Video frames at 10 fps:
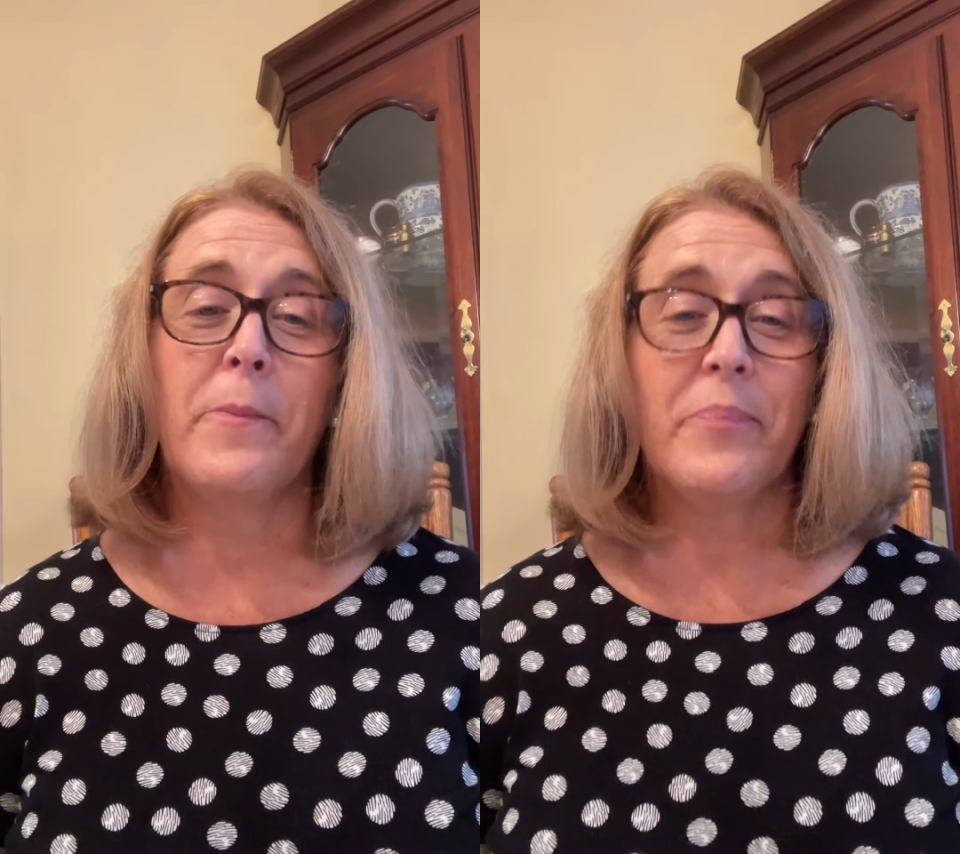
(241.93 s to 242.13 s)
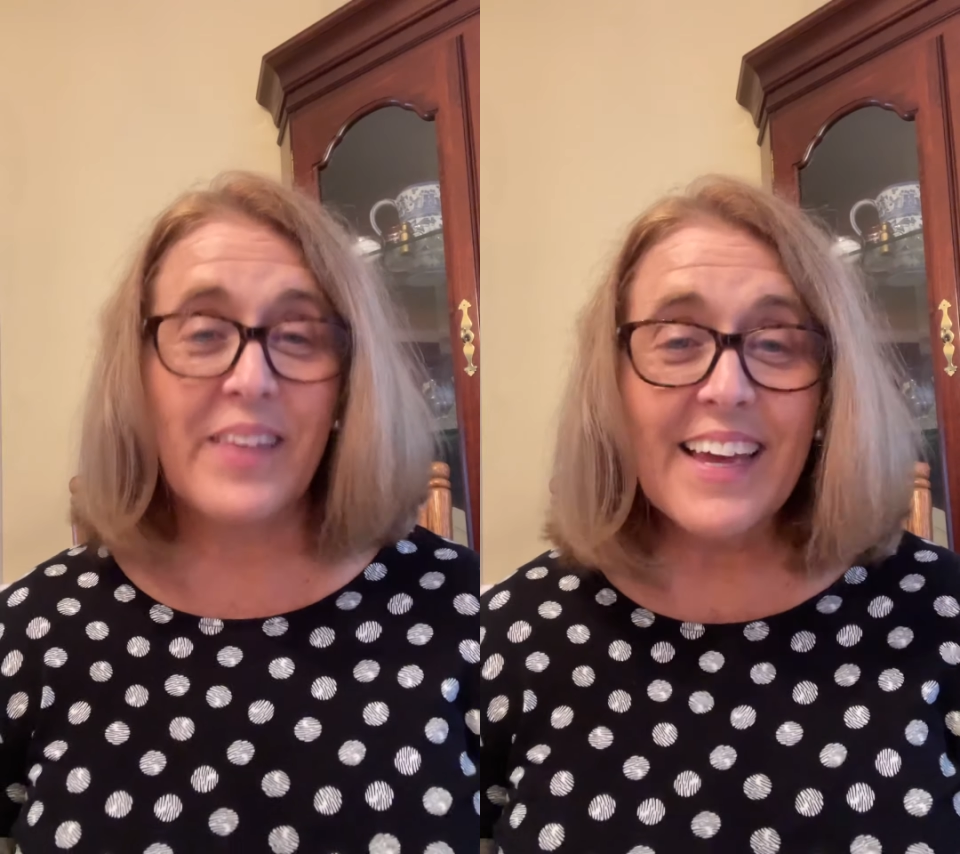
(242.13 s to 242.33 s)

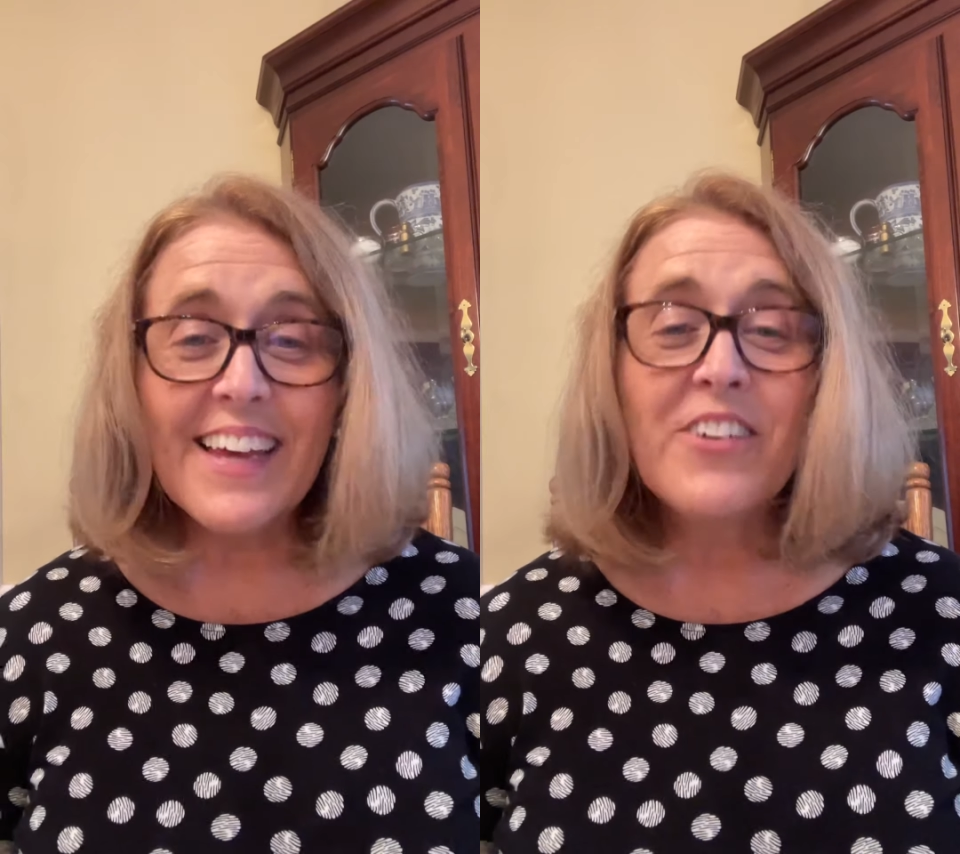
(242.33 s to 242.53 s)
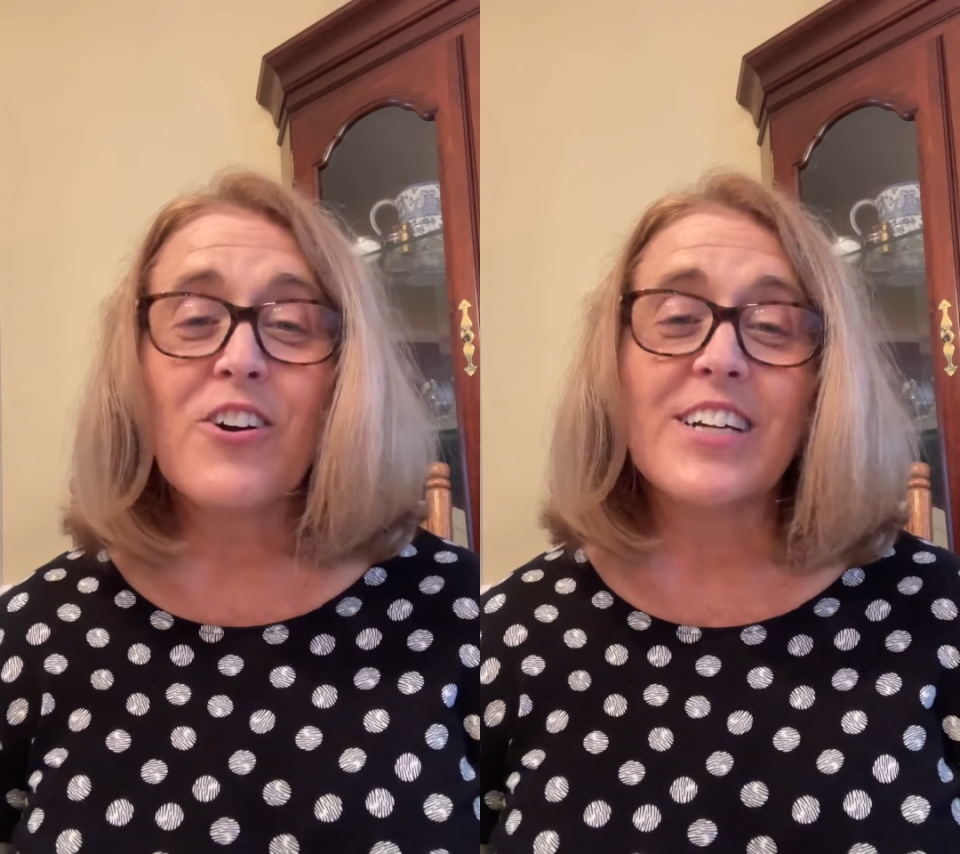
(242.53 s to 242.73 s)
They
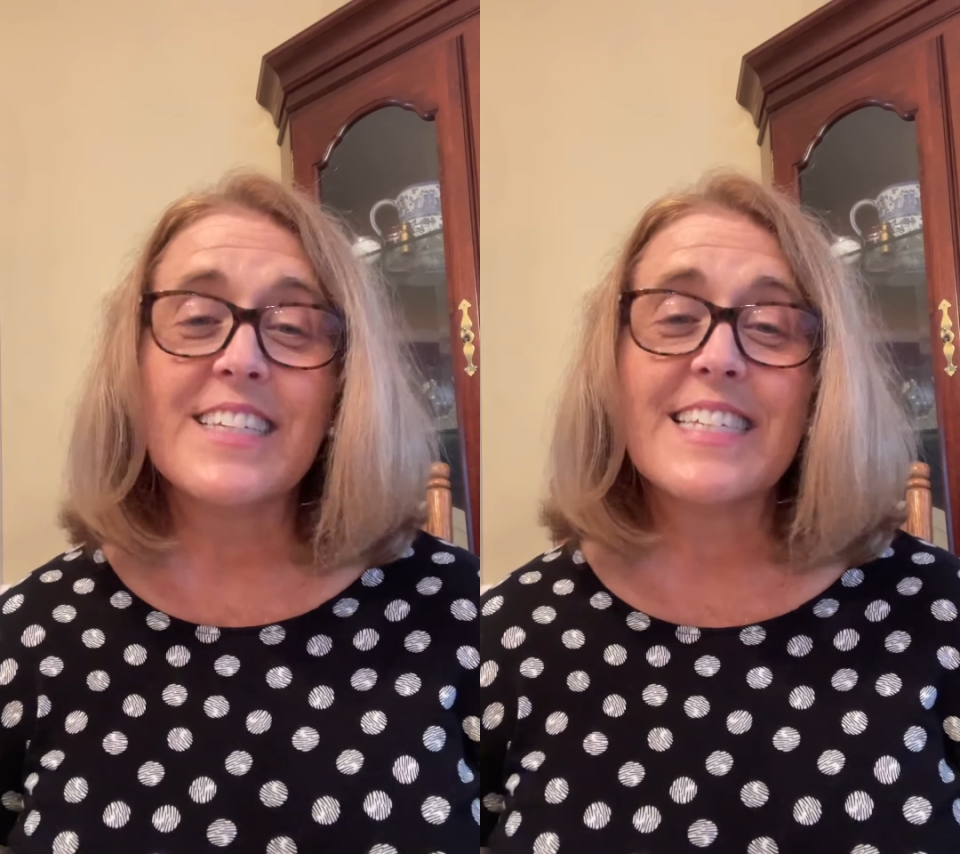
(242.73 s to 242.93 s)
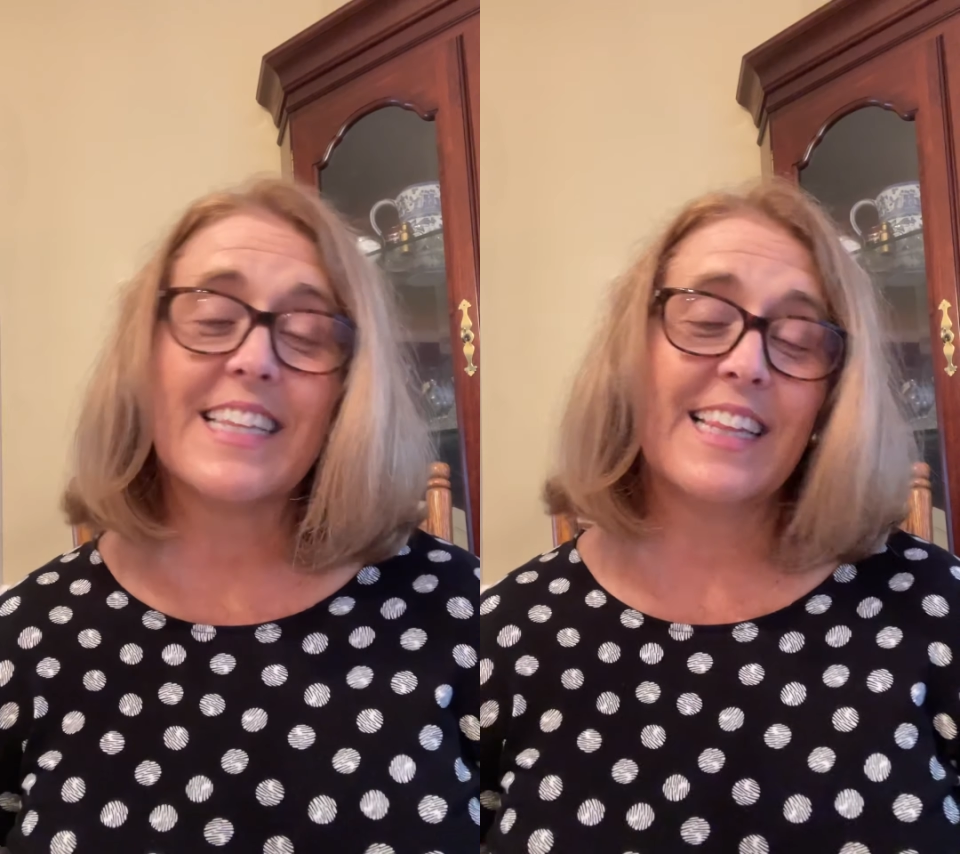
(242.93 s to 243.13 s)
hear
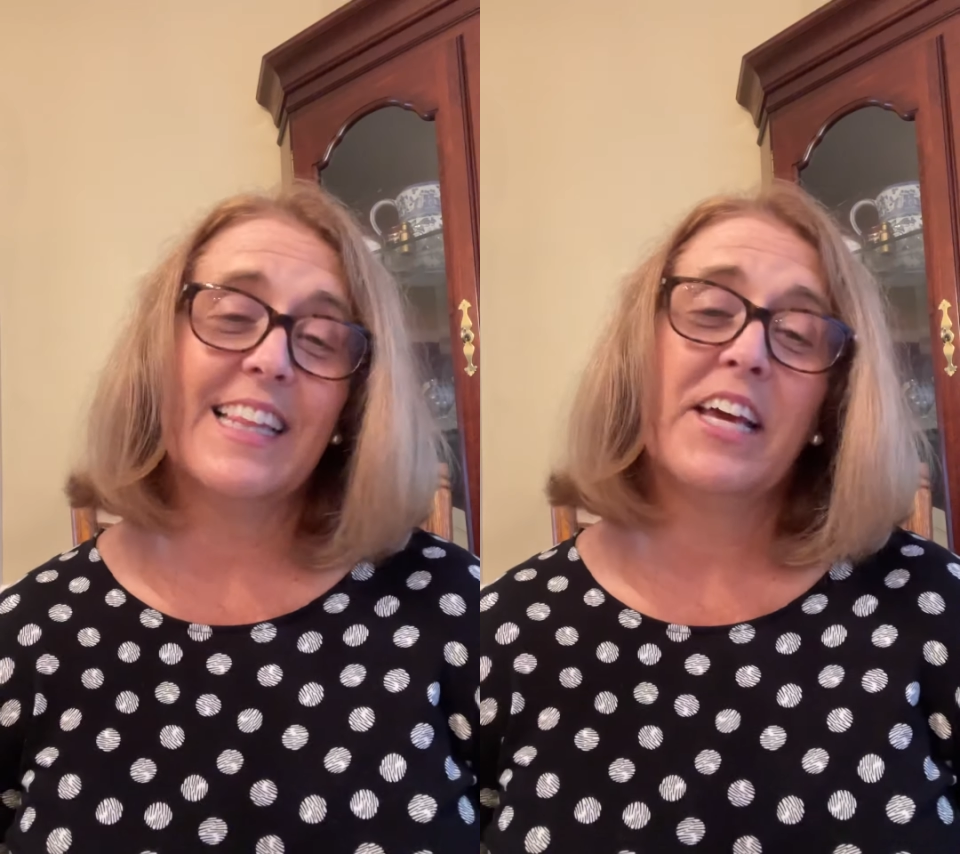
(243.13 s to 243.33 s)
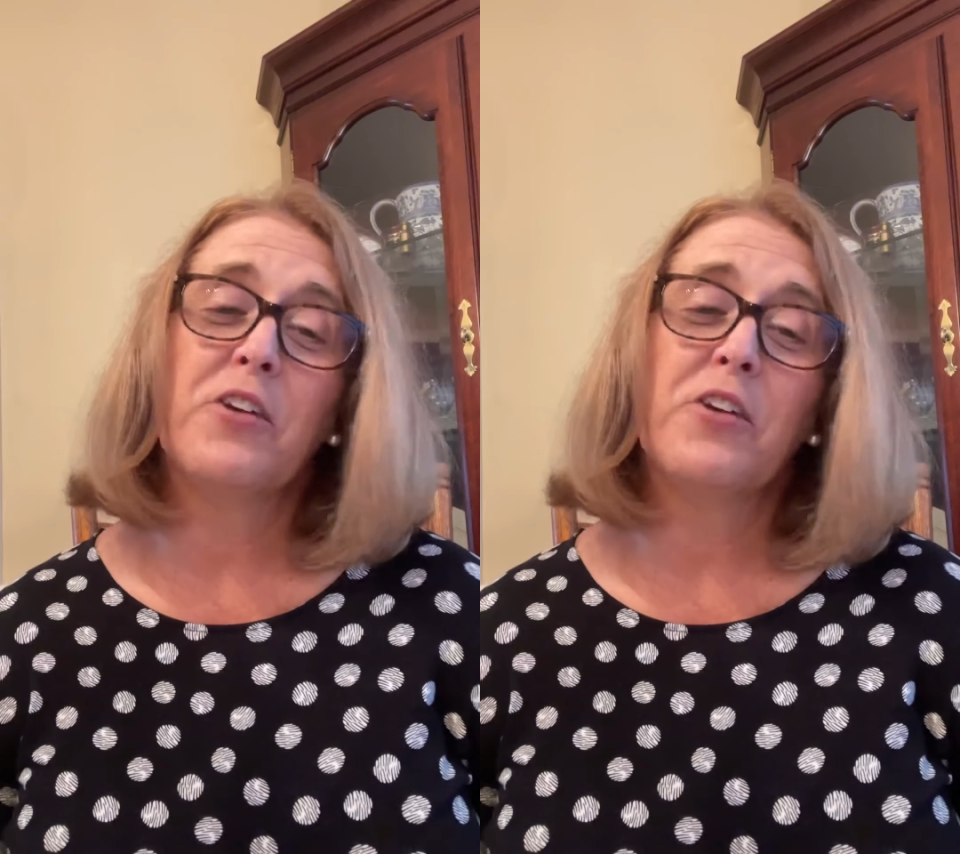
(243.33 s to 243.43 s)
us. They